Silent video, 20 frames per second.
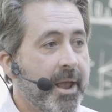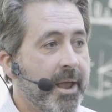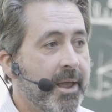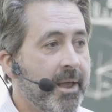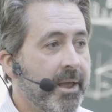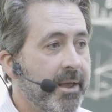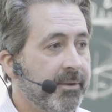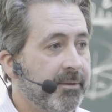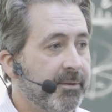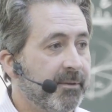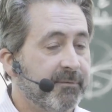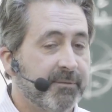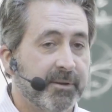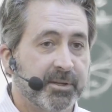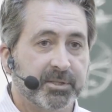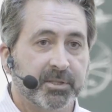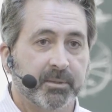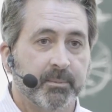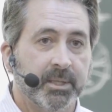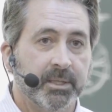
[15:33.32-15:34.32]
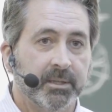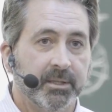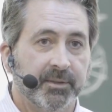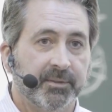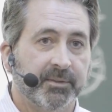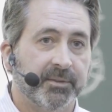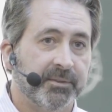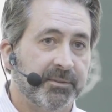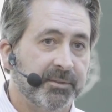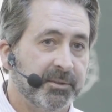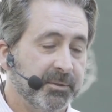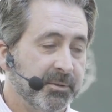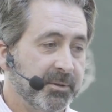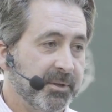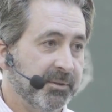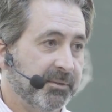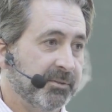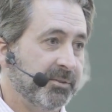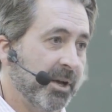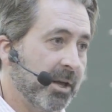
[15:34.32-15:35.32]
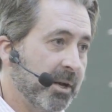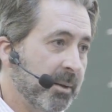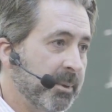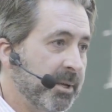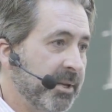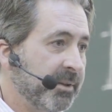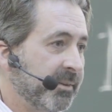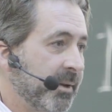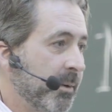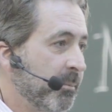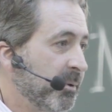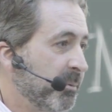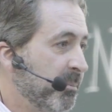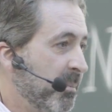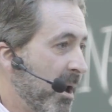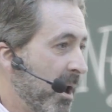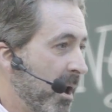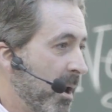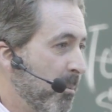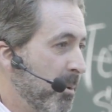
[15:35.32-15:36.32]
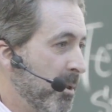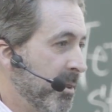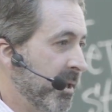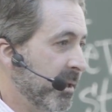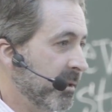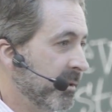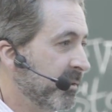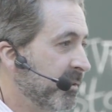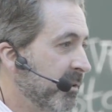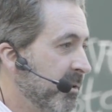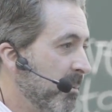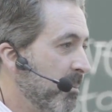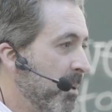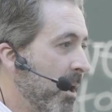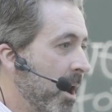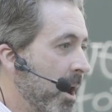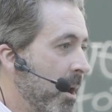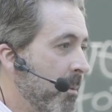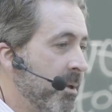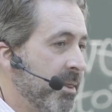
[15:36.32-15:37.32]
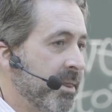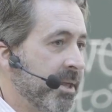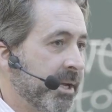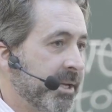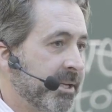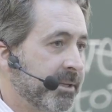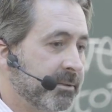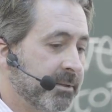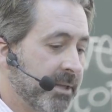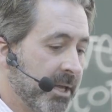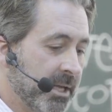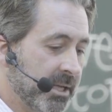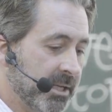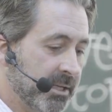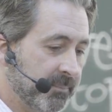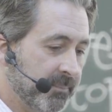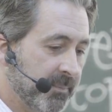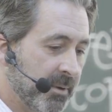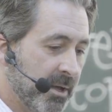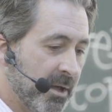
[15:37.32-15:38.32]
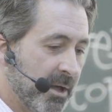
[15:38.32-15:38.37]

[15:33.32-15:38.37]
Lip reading: And the fishermen listened to this gentleman, his name was Bob, and they listened to Bob, and they